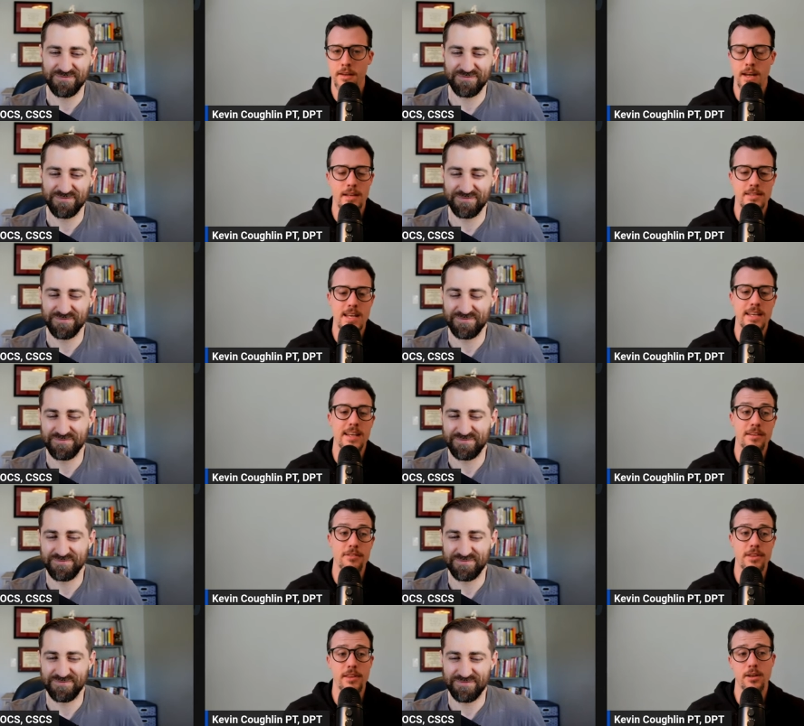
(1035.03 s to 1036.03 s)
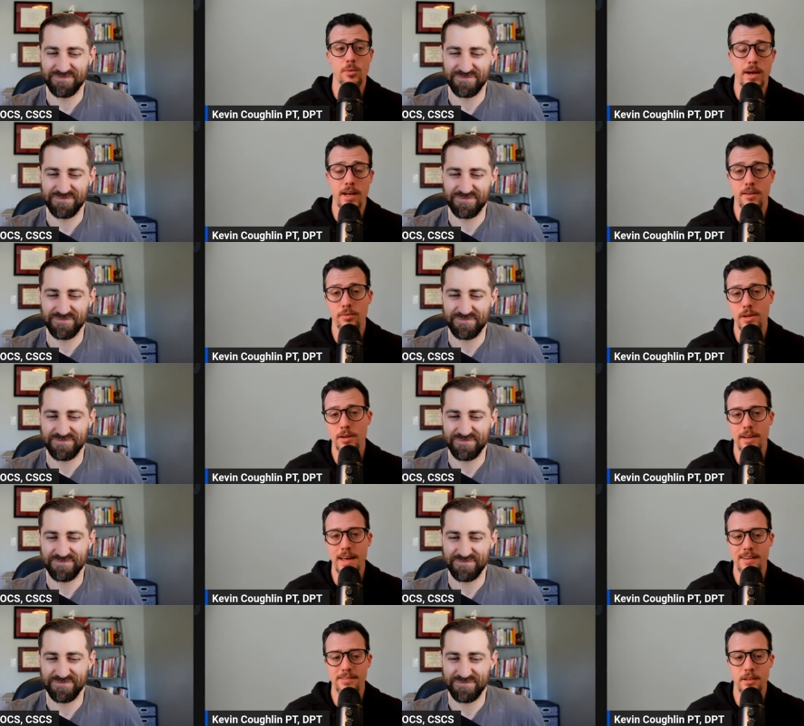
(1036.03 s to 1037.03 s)
Speaker 1: and taking everything away if we
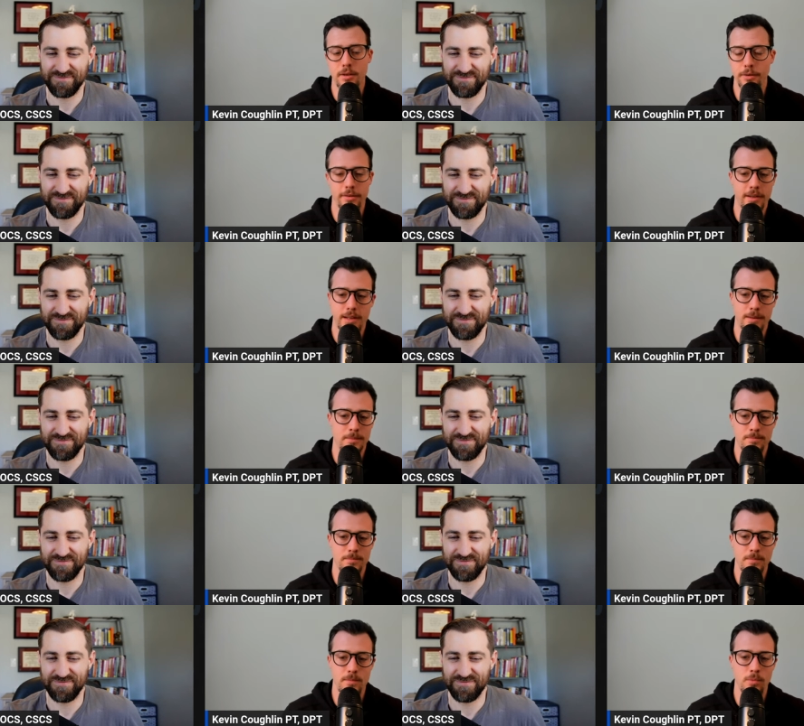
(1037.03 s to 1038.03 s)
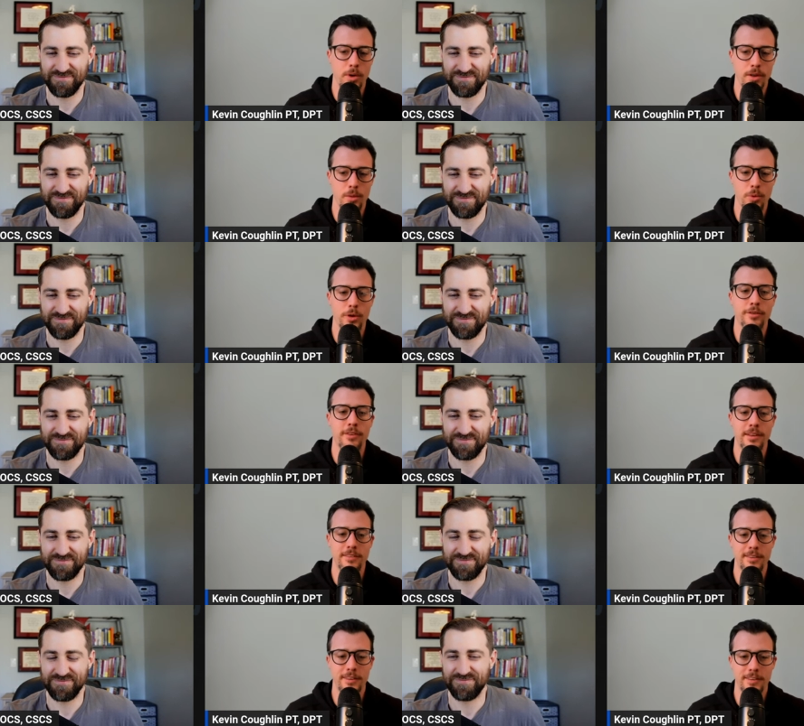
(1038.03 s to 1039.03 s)
don't have to is like one of the worst
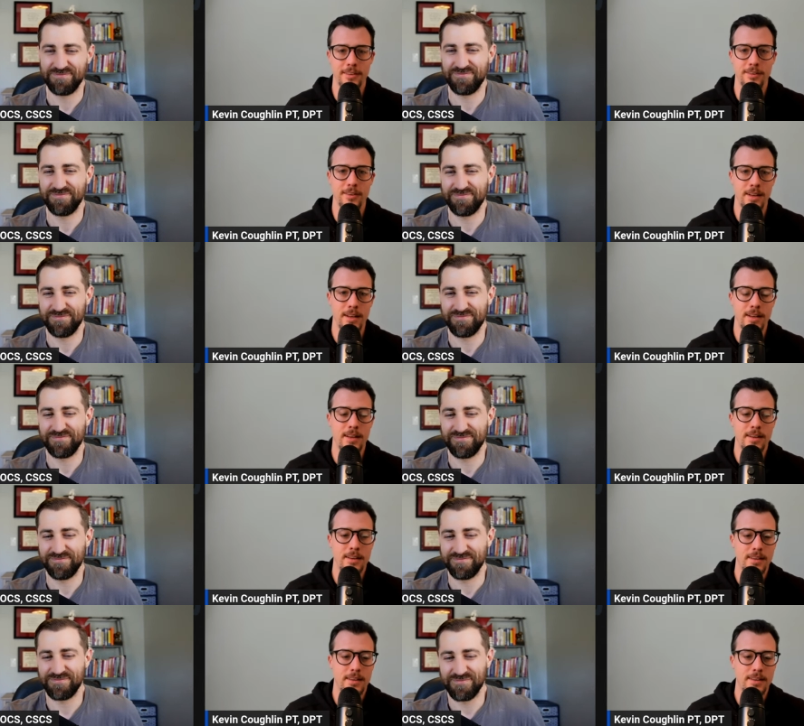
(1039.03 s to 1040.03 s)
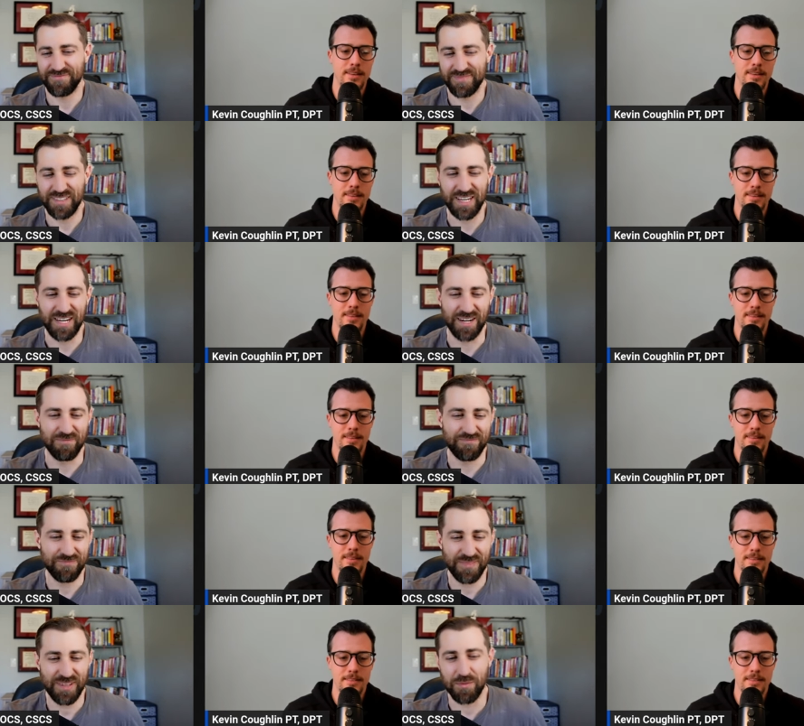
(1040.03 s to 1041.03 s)
things you could do. Yeah.
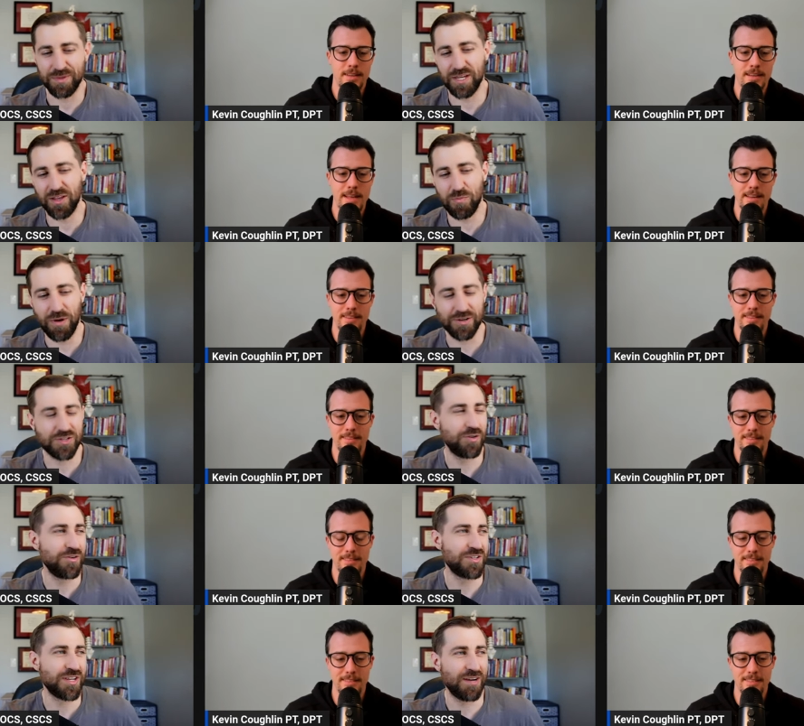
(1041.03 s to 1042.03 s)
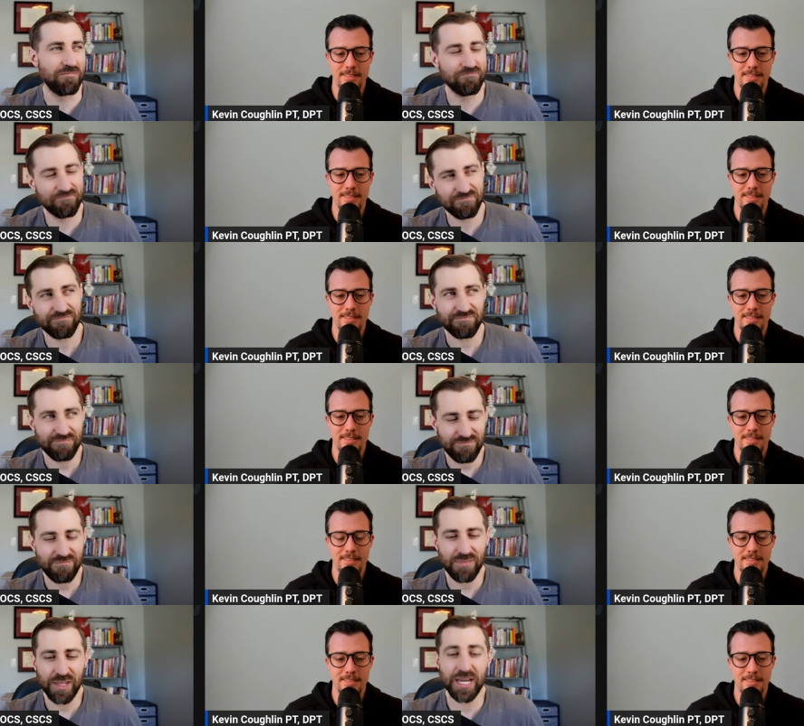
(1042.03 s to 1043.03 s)
Speaker 2: Yeah. But the other part too is,
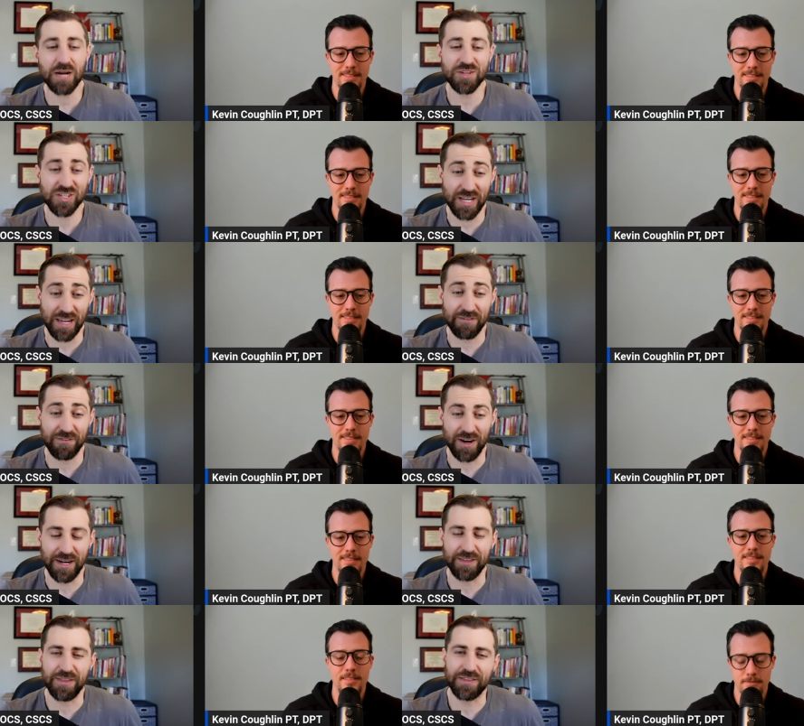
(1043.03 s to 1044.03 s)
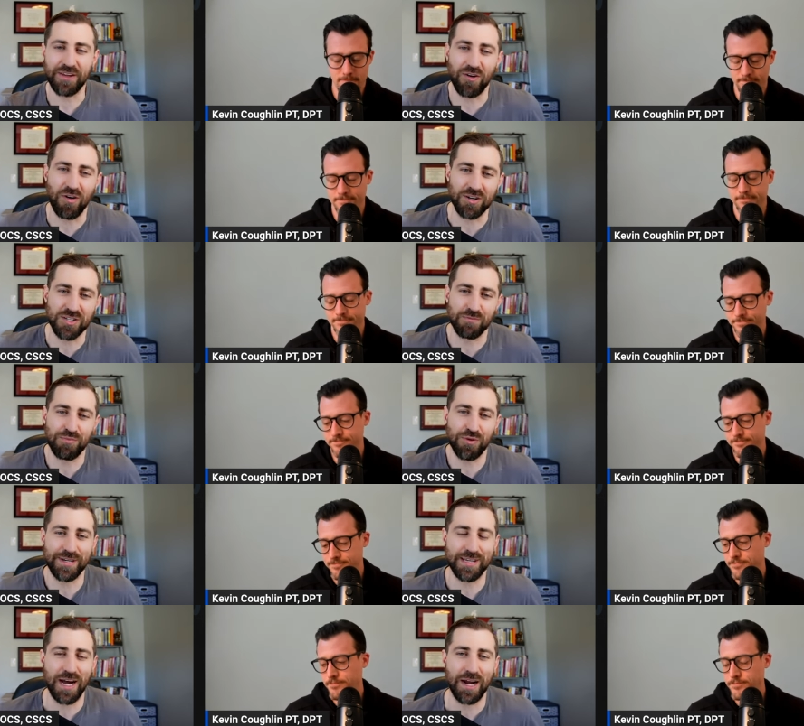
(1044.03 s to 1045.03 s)
you gotta be safe, right? I think there are some pretty
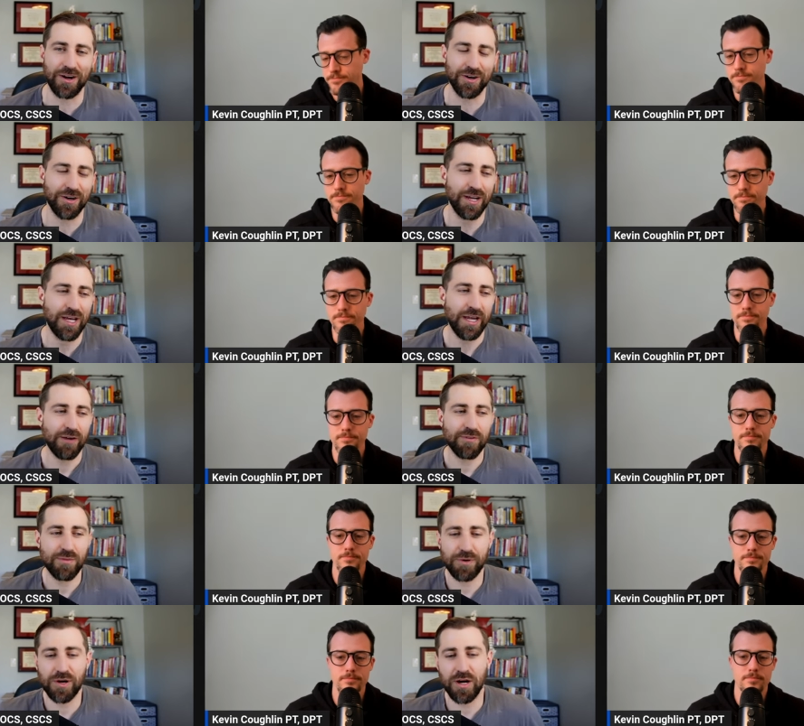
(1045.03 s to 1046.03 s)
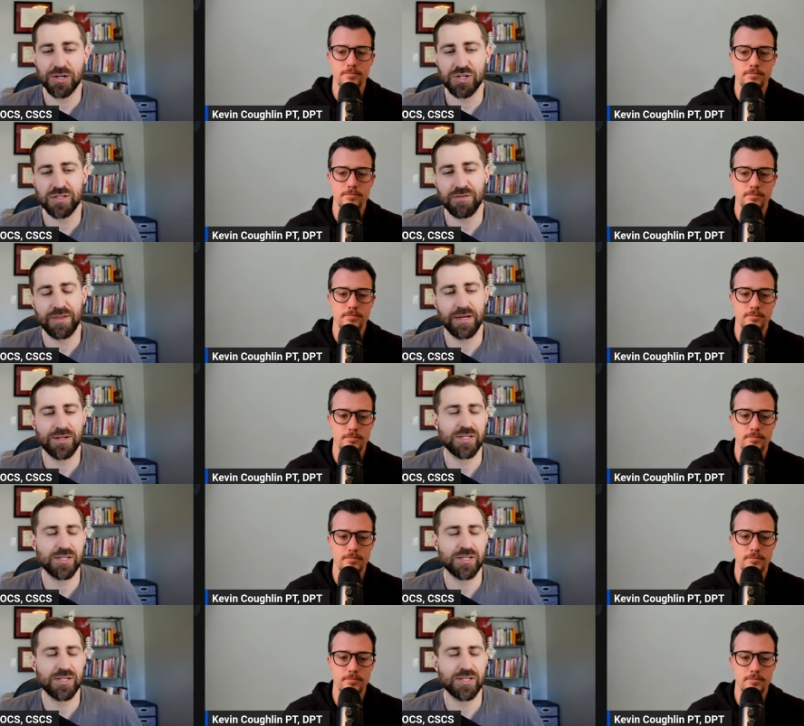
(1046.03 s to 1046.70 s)
dire repercussions of this.